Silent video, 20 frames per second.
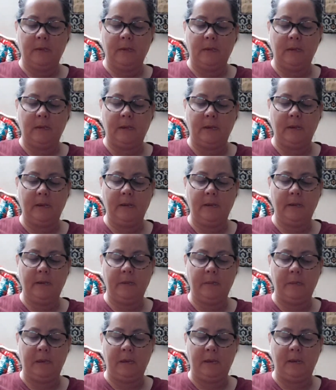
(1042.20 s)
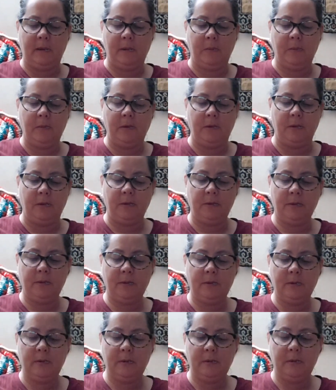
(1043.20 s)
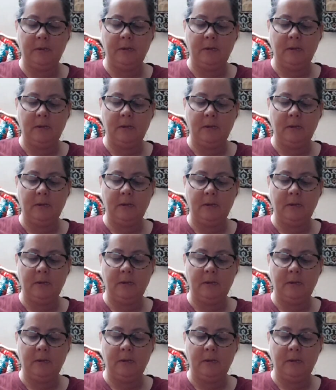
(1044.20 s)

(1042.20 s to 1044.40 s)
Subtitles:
the color I'm making the mousse,